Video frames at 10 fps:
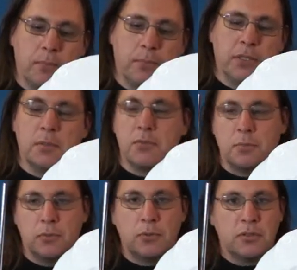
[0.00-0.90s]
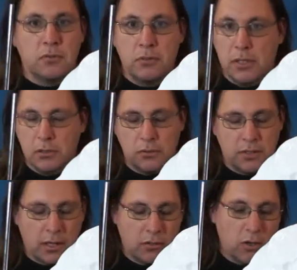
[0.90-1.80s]
bottom supports really
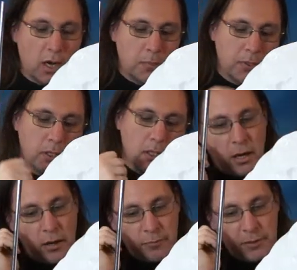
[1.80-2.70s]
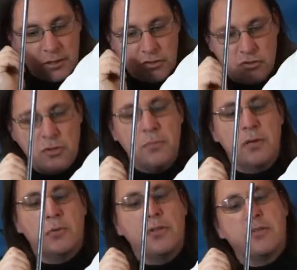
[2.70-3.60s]
looks like crap. I've been
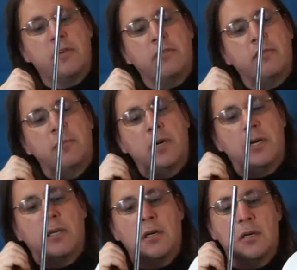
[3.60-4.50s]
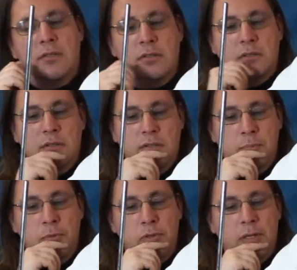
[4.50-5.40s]
extremely risky with my
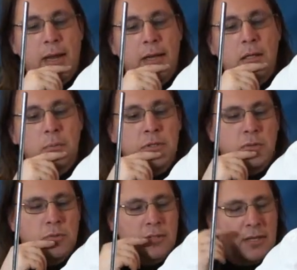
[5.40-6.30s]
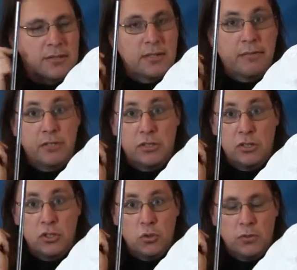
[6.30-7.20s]
support angle, which was like
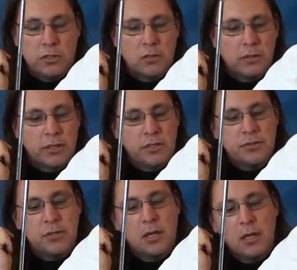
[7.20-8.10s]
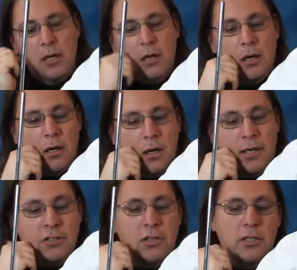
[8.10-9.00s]
72 degrees.
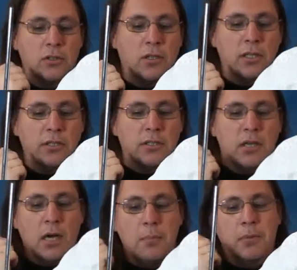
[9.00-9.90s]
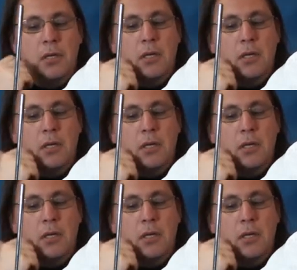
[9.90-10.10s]
I tried to clean it up,